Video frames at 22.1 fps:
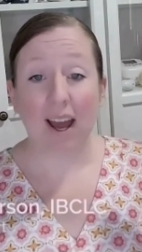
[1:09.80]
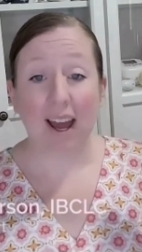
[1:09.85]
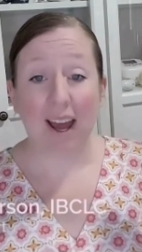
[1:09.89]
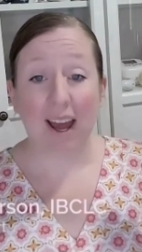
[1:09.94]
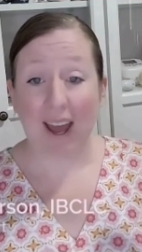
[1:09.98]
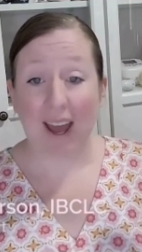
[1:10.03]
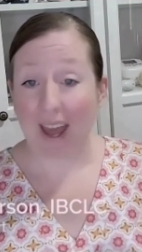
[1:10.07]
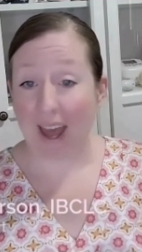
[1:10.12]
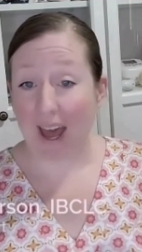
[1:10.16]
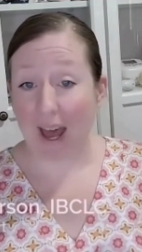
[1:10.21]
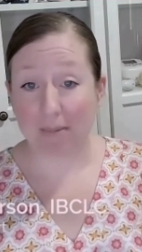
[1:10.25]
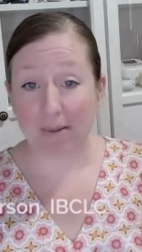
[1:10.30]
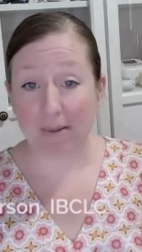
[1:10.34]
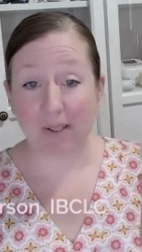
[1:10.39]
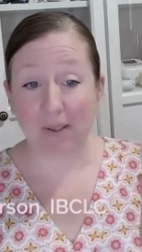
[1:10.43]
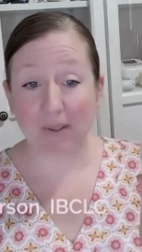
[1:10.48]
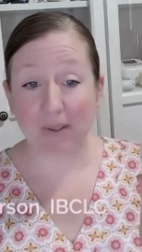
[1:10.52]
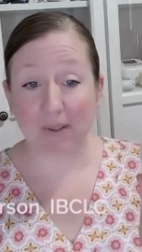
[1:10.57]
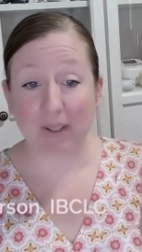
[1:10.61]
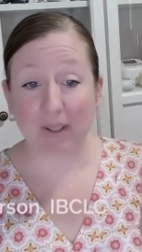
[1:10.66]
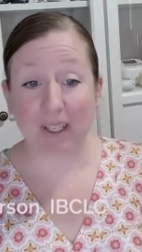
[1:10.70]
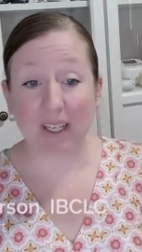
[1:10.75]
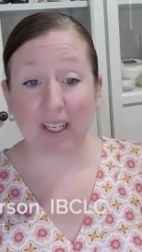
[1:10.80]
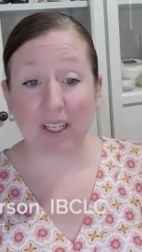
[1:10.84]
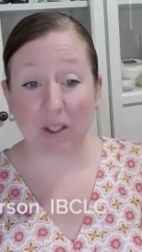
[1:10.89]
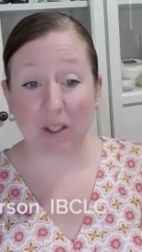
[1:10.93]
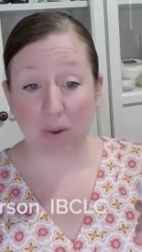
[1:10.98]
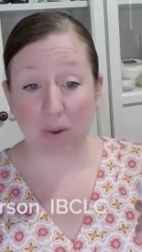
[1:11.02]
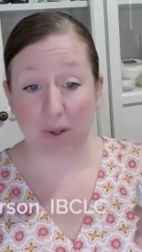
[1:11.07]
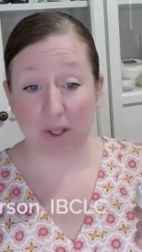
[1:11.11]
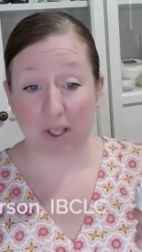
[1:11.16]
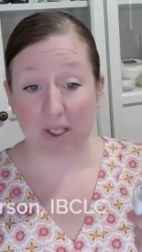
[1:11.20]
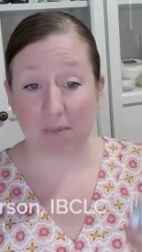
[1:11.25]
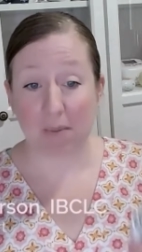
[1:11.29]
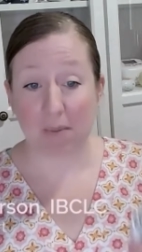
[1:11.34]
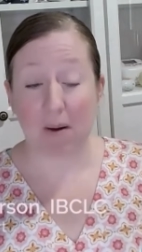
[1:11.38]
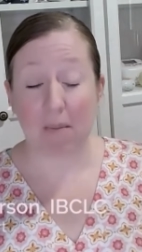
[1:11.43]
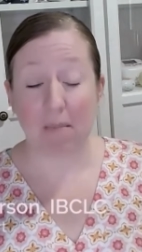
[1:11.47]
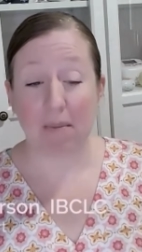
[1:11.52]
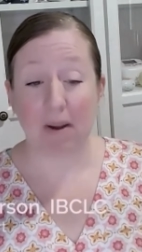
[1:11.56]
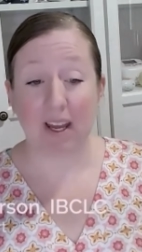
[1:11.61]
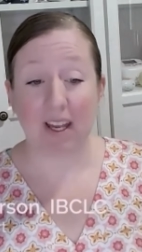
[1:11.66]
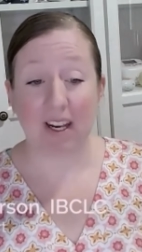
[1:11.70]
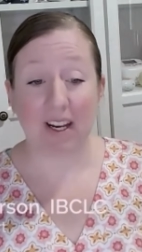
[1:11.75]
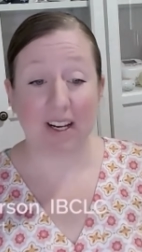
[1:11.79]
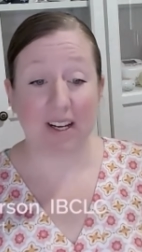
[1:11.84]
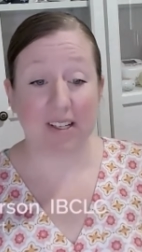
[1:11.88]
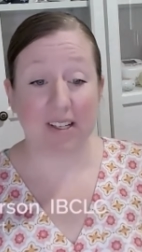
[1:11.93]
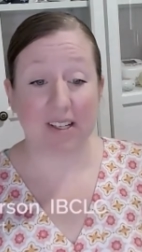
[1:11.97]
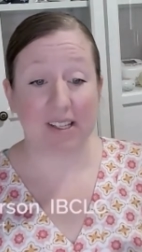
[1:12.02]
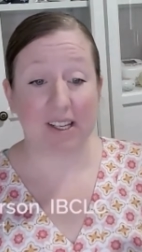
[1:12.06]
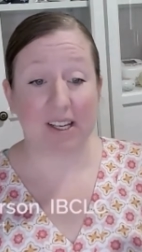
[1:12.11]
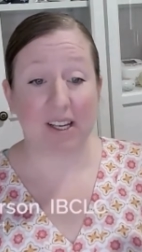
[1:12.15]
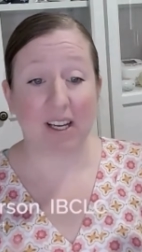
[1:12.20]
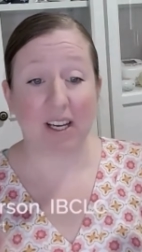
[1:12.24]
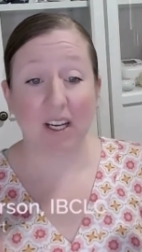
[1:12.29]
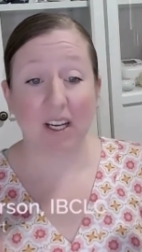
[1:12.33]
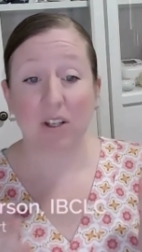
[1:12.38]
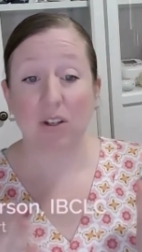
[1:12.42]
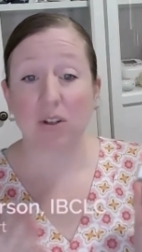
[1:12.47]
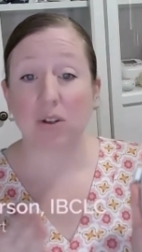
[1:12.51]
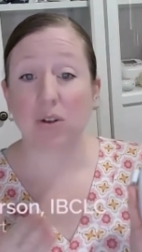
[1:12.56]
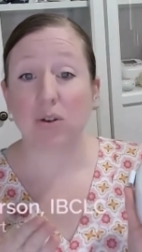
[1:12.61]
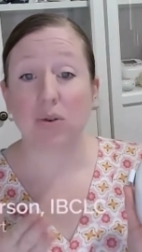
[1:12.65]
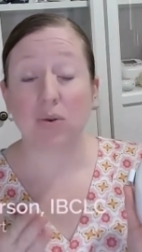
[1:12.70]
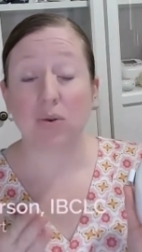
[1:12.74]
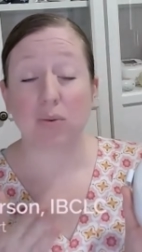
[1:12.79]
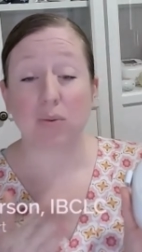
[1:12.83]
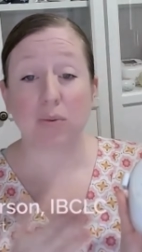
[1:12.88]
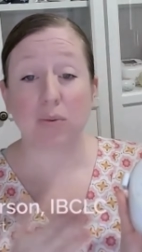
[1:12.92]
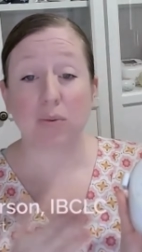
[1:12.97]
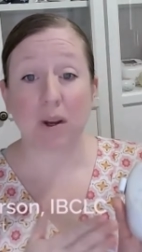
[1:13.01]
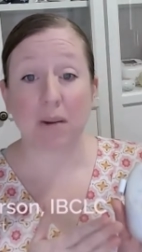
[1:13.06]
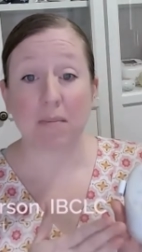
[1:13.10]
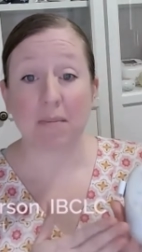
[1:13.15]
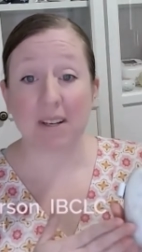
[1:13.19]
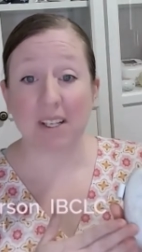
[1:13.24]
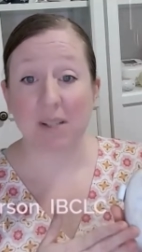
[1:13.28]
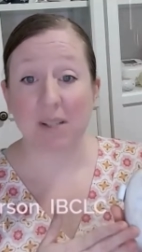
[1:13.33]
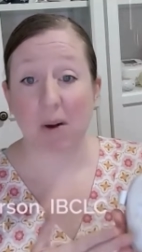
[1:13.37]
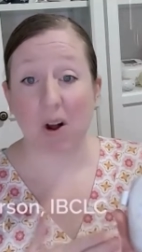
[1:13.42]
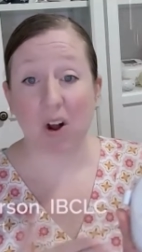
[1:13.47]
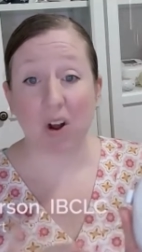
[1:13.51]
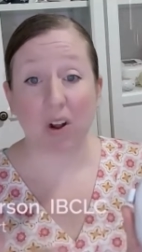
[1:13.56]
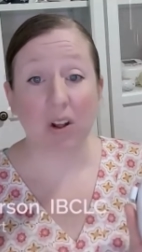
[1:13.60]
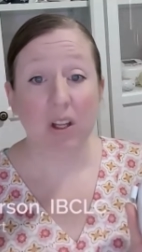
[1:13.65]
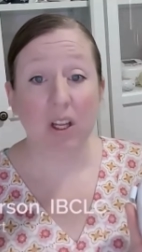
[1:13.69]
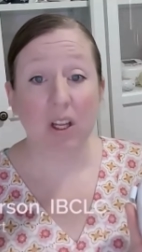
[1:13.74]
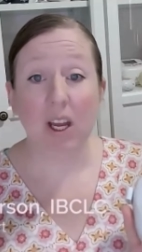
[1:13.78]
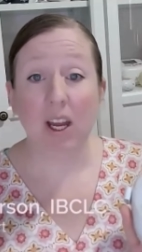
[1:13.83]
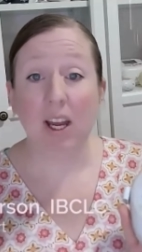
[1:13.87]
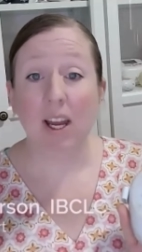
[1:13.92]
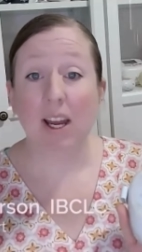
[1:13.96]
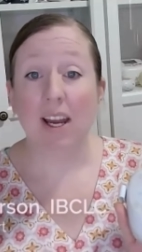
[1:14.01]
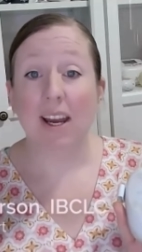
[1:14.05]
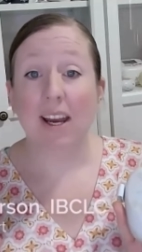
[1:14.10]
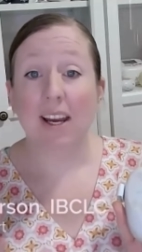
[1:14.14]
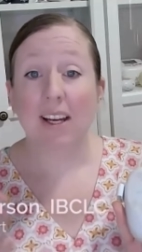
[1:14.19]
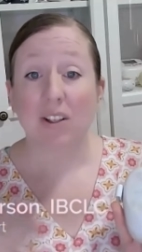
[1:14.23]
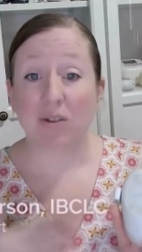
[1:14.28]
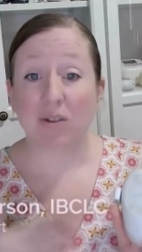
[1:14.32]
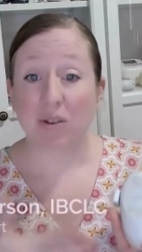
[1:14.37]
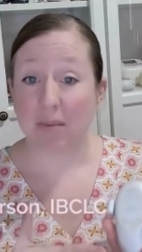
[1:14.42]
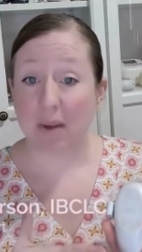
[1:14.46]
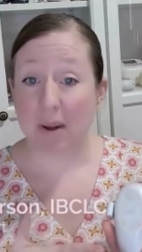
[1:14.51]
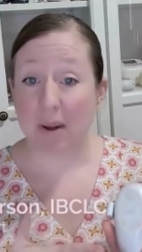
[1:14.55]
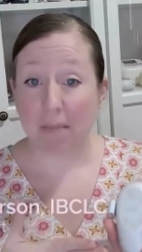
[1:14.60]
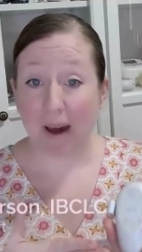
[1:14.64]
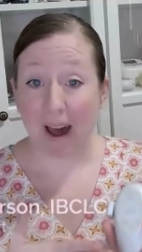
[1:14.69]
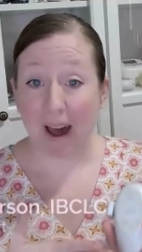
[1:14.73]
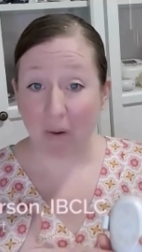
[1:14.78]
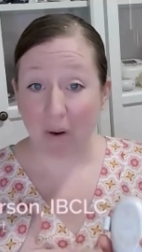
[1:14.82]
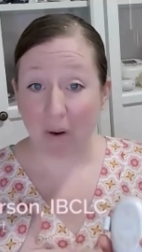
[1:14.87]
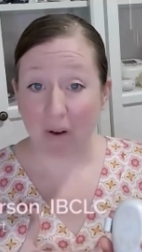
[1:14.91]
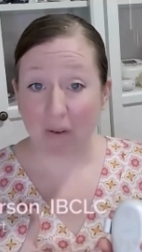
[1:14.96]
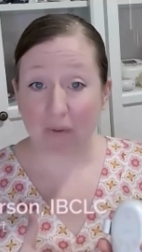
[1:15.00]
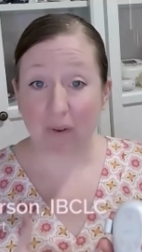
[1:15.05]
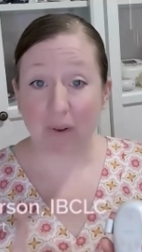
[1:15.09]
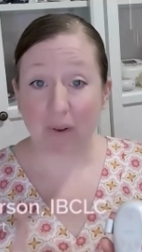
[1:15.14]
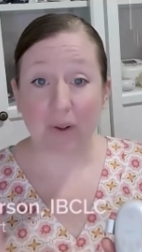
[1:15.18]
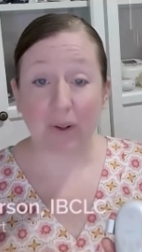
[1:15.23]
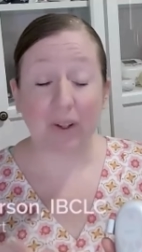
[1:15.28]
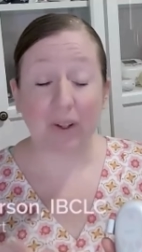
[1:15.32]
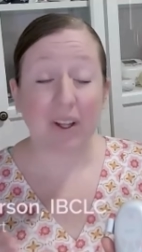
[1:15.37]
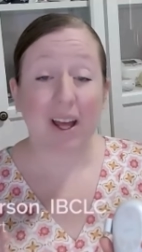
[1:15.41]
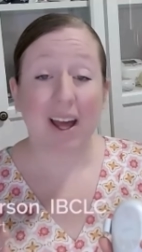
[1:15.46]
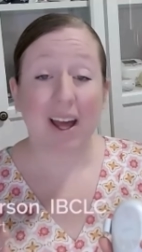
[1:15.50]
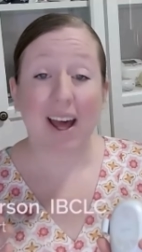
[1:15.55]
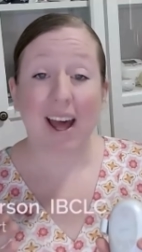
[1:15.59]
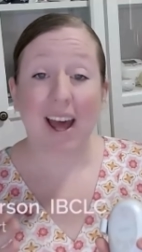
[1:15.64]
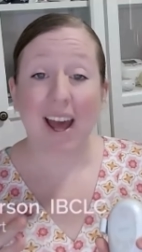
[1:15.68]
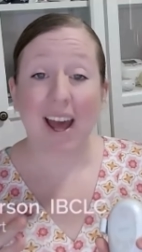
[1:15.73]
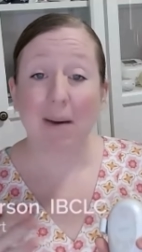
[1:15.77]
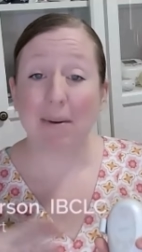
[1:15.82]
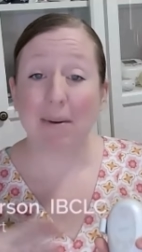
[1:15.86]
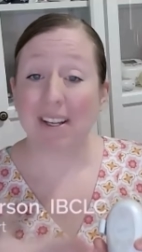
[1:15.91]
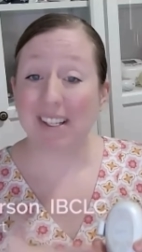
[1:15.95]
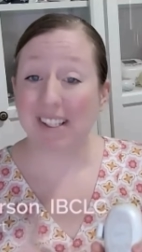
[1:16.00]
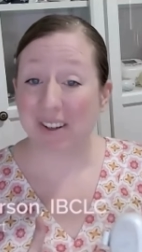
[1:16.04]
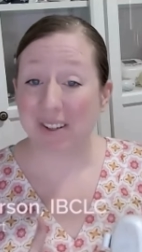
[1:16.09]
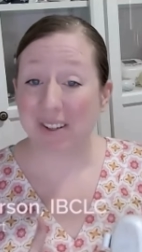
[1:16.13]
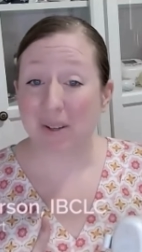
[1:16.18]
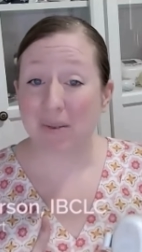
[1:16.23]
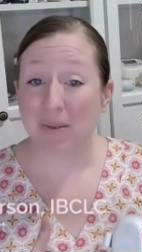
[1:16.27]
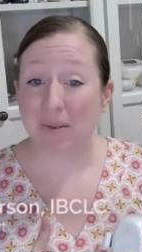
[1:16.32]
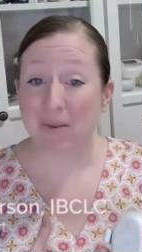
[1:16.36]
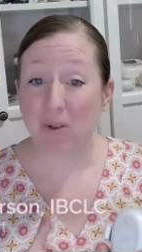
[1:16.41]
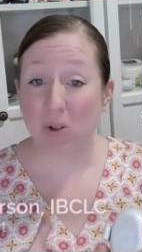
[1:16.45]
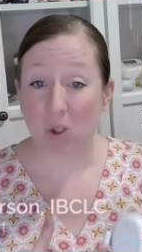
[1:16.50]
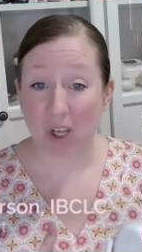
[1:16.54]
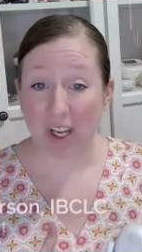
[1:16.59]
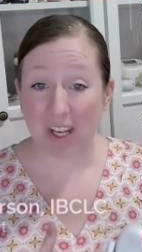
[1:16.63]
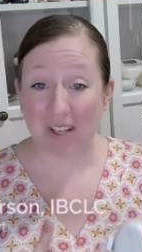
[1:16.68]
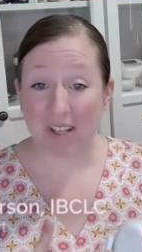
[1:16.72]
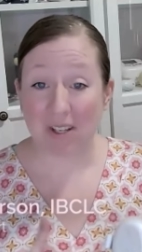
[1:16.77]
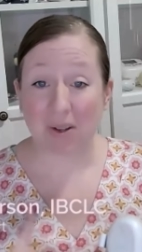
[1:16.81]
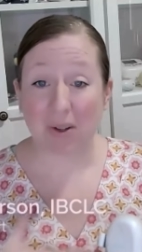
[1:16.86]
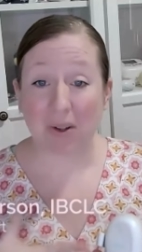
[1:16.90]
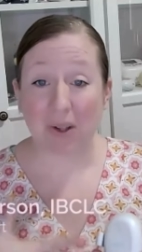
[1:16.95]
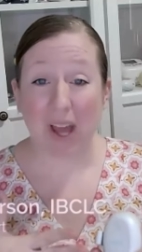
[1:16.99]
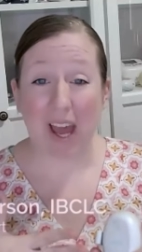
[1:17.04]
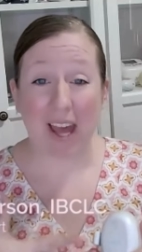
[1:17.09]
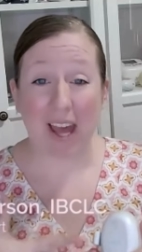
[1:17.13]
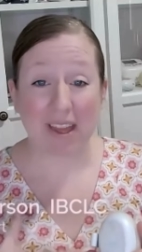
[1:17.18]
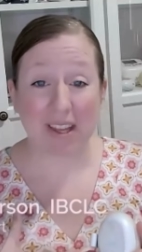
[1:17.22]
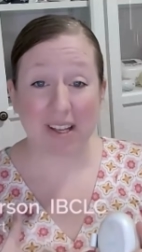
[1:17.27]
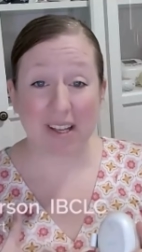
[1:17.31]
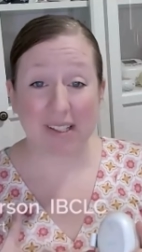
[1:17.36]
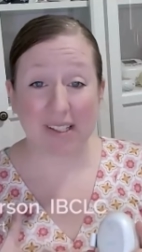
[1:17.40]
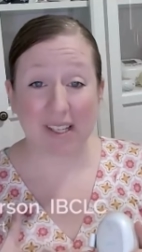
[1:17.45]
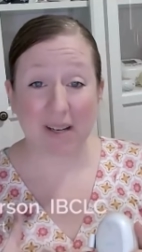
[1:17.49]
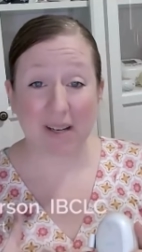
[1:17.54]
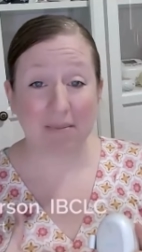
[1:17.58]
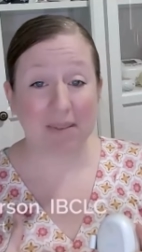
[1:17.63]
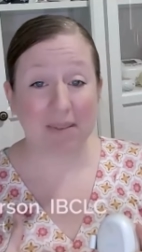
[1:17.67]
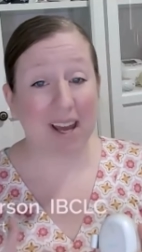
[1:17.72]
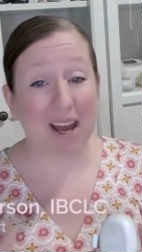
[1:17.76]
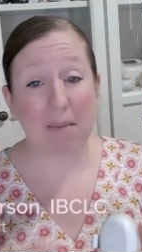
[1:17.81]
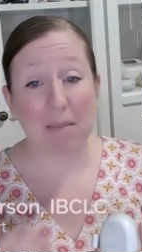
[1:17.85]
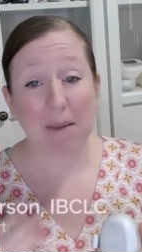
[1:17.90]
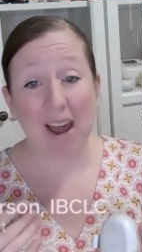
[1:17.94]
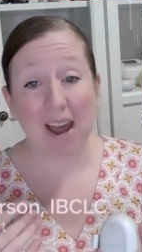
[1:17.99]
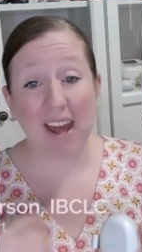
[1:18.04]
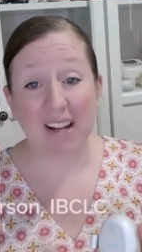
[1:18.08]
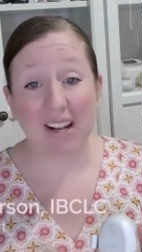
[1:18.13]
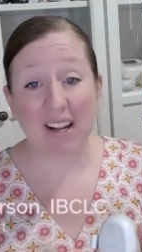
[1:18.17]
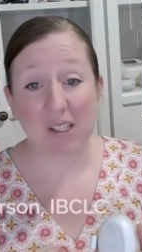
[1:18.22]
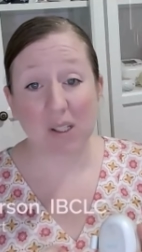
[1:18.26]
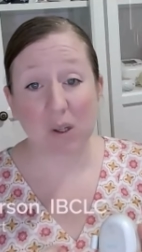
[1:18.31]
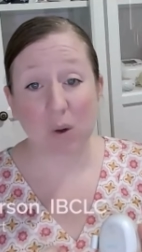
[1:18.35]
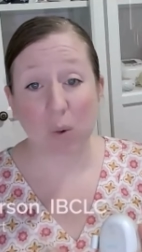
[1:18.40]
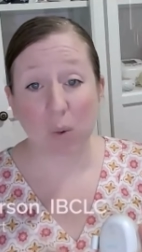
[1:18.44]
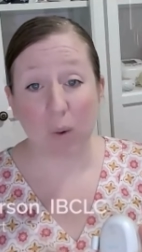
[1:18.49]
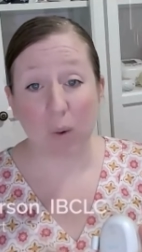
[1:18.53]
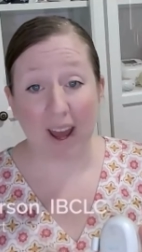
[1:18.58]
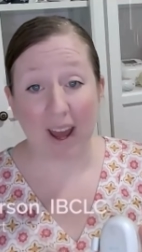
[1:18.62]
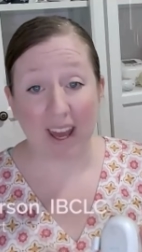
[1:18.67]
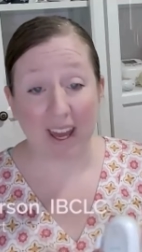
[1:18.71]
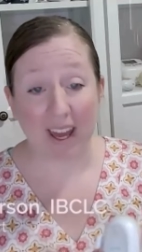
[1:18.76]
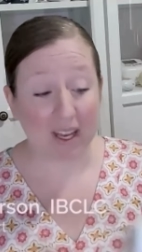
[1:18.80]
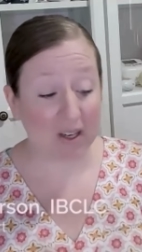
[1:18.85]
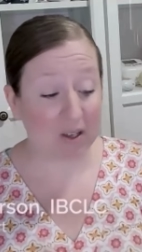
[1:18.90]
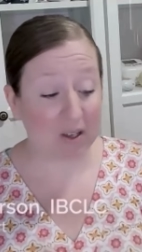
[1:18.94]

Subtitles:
I absolutely adore this pump. It is extremely small, extremely powerful, but it's also gentle at the same time, and it's quiet.